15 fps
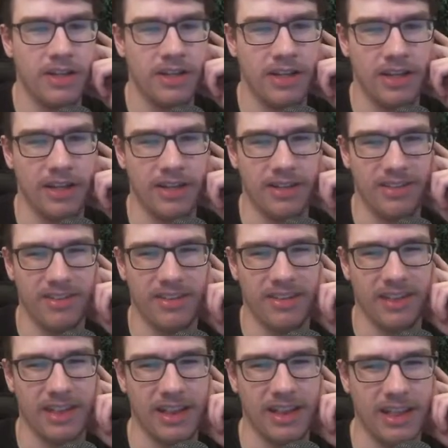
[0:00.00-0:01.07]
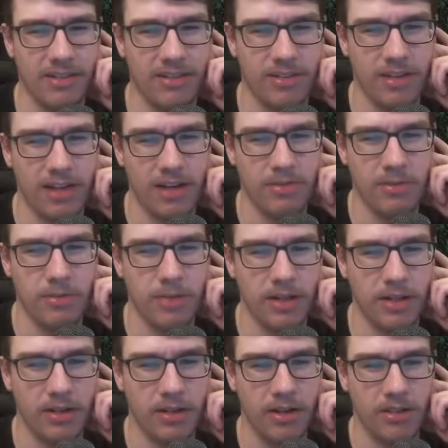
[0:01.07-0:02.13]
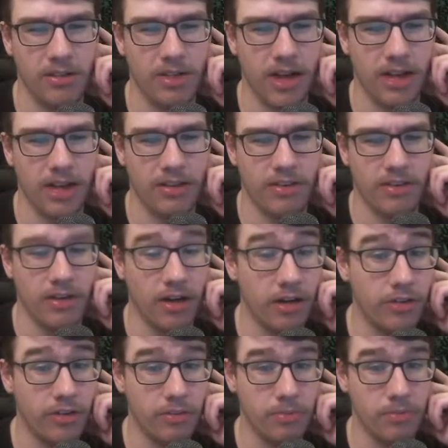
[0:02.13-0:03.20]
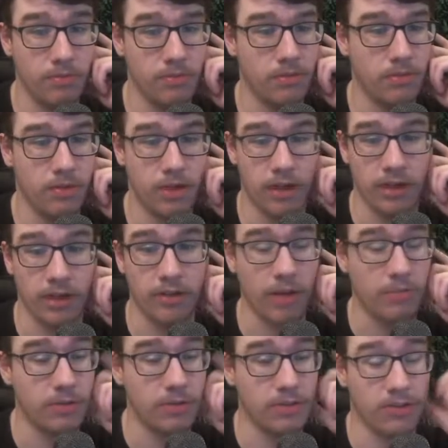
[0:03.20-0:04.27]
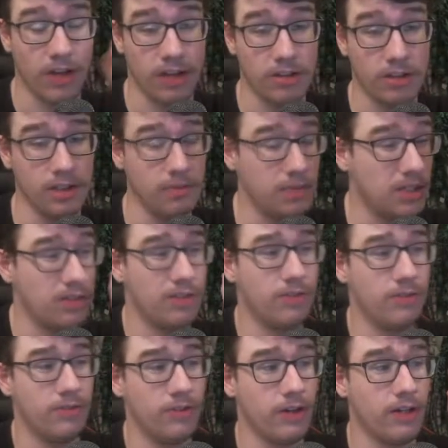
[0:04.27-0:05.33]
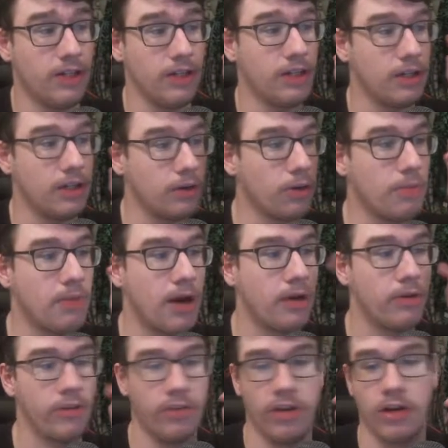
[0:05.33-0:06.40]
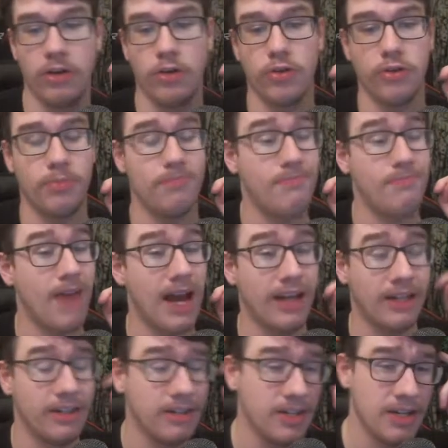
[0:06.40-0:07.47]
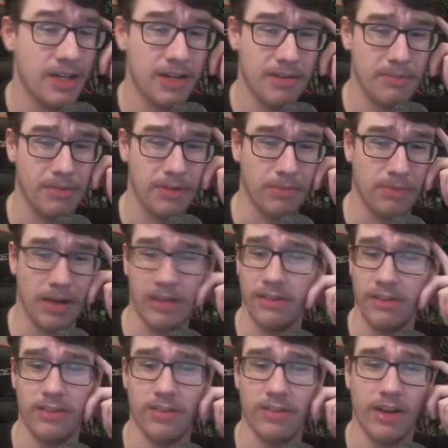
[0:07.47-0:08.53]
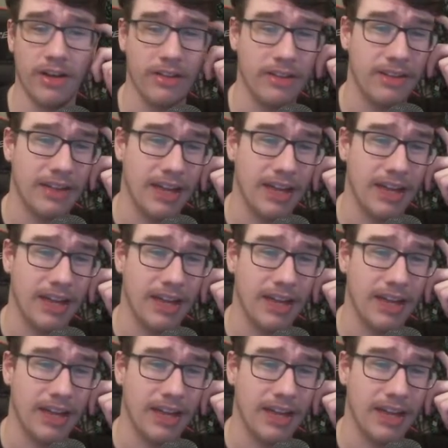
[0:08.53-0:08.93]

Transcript: I guess not literally everybody does that. There are some exceptions actually because of uh, hero powers that cost mana, but mine does not.